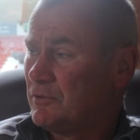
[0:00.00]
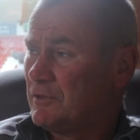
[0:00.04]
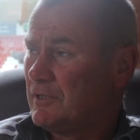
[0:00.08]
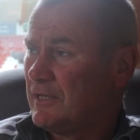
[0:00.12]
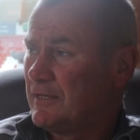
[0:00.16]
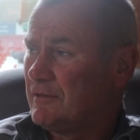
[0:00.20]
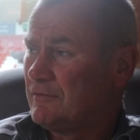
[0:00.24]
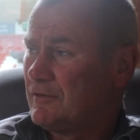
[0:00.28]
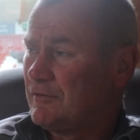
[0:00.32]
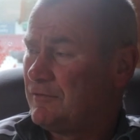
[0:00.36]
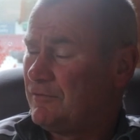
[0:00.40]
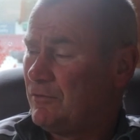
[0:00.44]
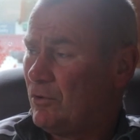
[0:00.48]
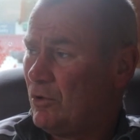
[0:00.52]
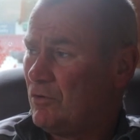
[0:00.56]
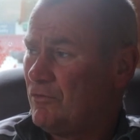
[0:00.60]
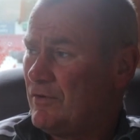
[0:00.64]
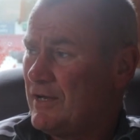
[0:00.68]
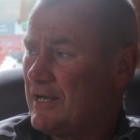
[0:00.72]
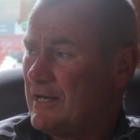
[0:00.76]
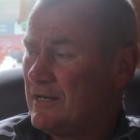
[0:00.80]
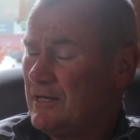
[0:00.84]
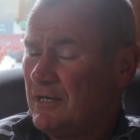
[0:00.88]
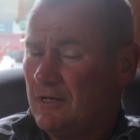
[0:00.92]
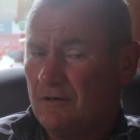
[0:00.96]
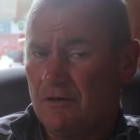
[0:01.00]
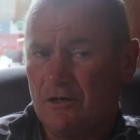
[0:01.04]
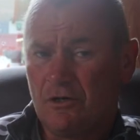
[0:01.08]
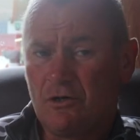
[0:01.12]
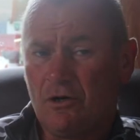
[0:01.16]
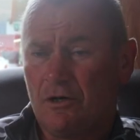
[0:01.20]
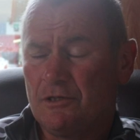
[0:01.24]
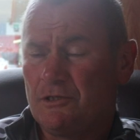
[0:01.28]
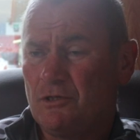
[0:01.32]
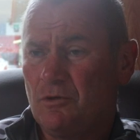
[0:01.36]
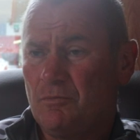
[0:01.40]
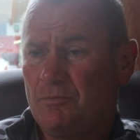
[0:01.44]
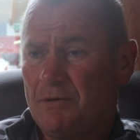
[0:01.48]
But like, the four there, they've
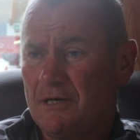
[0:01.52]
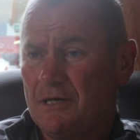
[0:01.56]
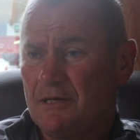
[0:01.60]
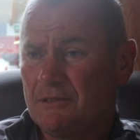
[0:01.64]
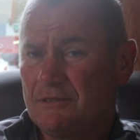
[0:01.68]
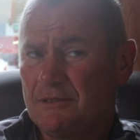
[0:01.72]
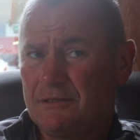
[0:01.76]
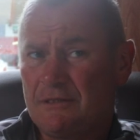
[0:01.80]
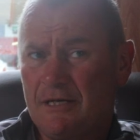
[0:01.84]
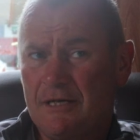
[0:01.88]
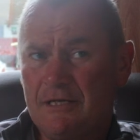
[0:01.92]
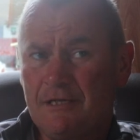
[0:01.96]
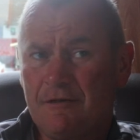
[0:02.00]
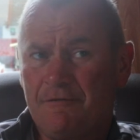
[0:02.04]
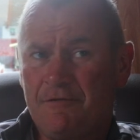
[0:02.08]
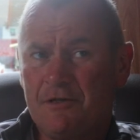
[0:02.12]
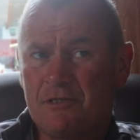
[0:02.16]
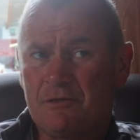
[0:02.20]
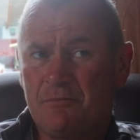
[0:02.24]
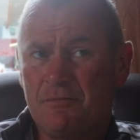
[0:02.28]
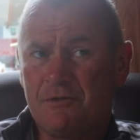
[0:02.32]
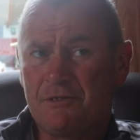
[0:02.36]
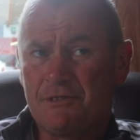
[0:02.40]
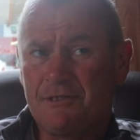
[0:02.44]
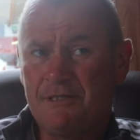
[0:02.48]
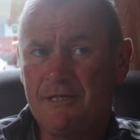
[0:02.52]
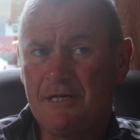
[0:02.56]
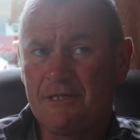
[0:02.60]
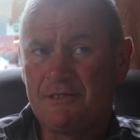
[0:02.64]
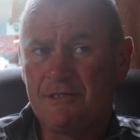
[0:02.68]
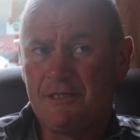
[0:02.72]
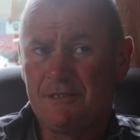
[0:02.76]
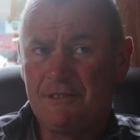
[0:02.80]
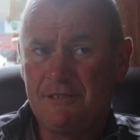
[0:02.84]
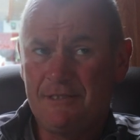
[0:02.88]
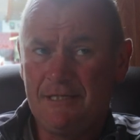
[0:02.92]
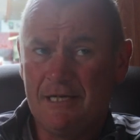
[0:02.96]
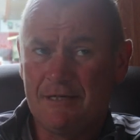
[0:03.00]
got to do better at this individual
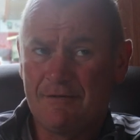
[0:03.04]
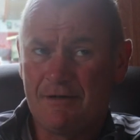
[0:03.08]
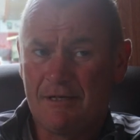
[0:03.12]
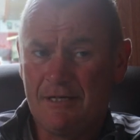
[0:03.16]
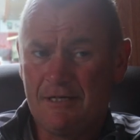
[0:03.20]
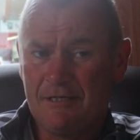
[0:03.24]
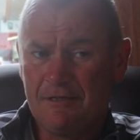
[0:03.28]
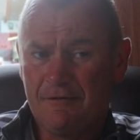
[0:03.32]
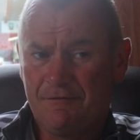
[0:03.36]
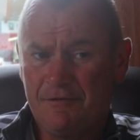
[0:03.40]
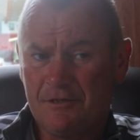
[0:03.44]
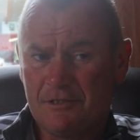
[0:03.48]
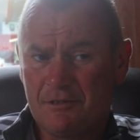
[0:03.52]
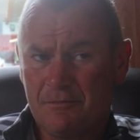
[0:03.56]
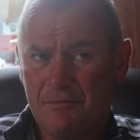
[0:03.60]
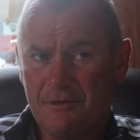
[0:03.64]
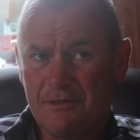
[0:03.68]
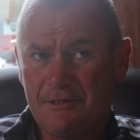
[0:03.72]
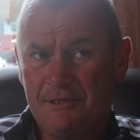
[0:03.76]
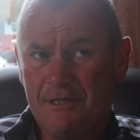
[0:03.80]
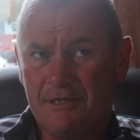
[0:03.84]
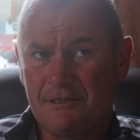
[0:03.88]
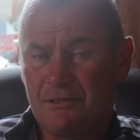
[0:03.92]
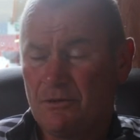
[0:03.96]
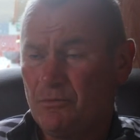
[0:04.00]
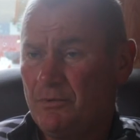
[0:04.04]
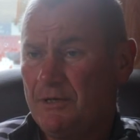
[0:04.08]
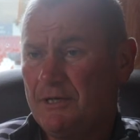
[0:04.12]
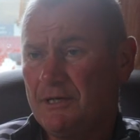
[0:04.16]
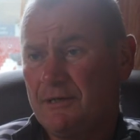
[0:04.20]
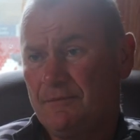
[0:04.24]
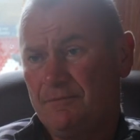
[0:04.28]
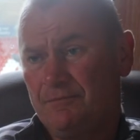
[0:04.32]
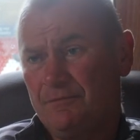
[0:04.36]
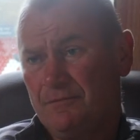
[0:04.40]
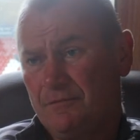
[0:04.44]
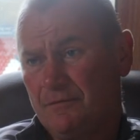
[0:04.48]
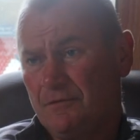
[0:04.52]
mistakes. You take that individual mistakes away,
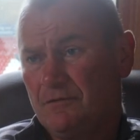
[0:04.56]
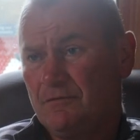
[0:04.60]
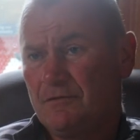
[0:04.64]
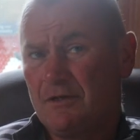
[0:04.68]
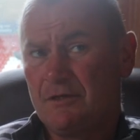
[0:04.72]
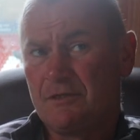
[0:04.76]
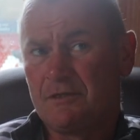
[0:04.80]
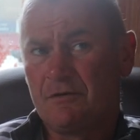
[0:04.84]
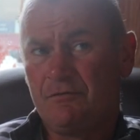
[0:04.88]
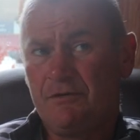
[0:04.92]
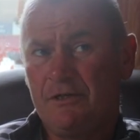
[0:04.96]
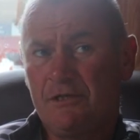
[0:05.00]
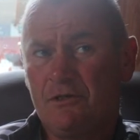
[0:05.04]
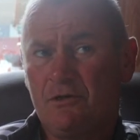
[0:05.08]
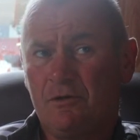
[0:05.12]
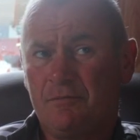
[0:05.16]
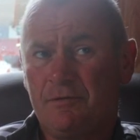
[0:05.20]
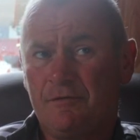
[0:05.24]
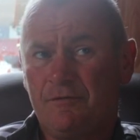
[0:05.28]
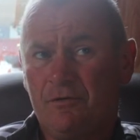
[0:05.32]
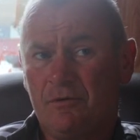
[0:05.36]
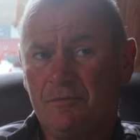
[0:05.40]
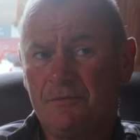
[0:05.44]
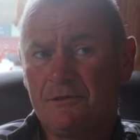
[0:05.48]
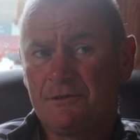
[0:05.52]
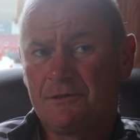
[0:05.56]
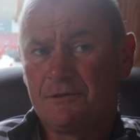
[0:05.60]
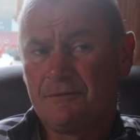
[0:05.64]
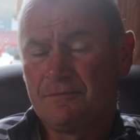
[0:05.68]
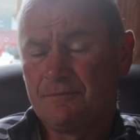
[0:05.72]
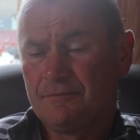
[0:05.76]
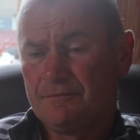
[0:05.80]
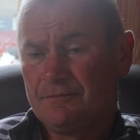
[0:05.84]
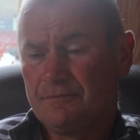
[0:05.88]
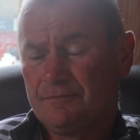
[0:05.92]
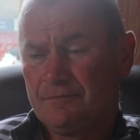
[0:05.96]
then it's a really good performance.